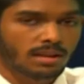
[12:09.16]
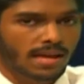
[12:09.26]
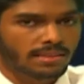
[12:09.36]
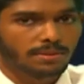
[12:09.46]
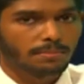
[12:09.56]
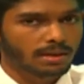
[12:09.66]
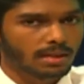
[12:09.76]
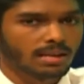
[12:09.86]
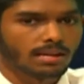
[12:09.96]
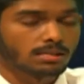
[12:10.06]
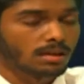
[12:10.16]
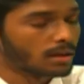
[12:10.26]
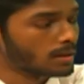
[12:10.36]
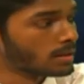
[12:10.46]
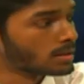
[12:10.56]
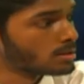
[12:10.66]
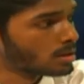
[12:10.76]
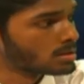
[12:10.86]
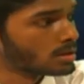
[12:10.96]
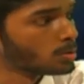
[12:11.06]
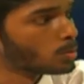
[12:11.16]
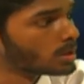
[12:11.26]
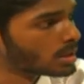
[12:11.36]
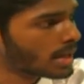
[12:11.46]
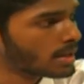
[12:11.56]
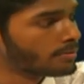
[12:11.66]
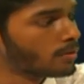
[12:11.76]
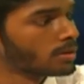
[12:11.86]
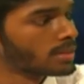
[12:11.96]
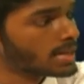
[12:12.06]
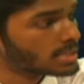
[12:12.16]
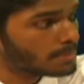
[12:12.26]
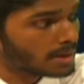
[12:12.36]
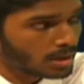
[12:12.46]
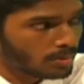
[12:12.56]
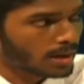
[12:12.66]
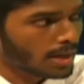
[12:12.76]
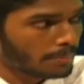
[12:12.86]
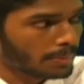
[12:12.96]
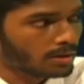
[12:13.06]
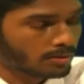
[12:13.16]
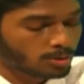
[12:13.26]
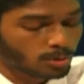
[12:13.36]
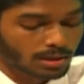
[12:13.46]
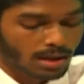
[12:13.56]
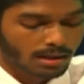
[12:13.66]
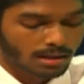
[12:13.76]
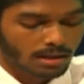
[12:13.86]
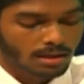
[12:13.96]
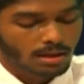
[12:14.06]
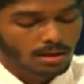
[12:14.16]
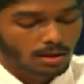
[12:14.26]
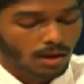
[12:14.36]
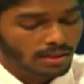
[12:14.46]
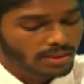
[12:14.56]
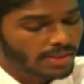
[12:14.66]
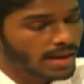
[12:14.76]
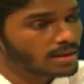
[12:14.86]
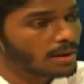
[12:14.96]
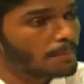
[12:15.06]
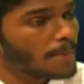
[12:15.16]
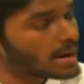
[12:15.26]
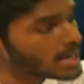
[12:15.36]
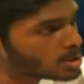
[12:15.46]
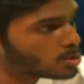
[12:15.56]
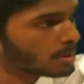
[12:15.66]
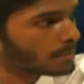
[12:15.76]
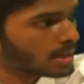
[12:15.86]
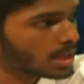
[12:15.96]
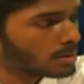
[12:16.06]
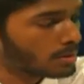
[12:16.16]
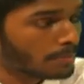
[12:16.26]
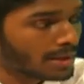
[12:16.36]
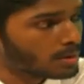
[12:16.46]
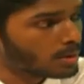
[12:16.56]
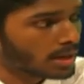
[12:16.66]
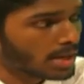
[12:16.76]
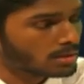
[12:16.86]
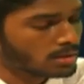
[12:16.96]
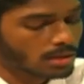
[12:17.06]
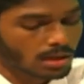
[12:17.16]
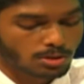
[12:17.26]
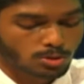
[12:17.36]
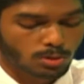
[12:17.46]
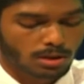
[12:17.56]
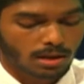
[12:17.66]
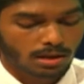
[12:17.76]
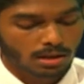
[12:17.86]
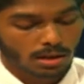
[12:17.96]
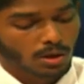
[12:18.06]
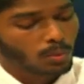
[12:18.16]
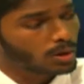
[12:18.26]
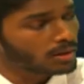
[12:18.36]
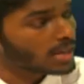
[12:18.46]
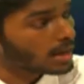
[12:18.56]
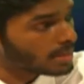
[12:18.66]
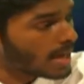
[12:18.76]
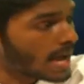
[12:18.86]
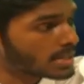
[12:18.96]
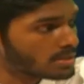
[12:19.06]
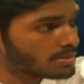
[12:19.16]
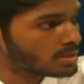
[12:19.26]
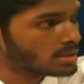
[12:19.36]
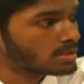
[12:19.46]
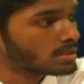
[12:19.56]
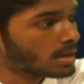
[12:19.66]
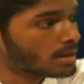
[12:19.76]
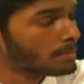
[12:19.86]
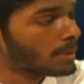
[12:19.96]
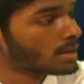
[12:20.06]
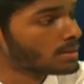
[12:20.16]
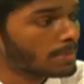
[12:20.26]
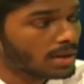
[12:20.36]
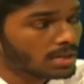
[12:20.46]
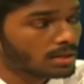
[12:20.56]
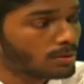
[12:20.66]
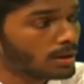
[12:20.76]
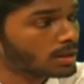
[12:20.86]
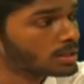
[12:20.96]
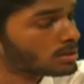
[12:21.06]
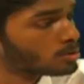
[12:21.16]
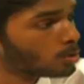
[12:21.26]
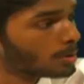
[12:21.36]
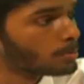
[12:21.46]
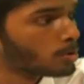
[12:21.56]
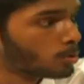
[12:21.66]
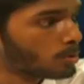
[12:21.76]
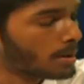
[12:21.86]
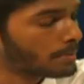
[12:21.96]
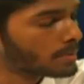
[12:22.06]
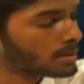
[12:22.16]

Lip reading: at the beginning, Doctor, you work for the anti-malaria campaign of Sri Lanka. Now, other than managing malaria cases in Sri Lanka, what are the other activities done by the malaria control program?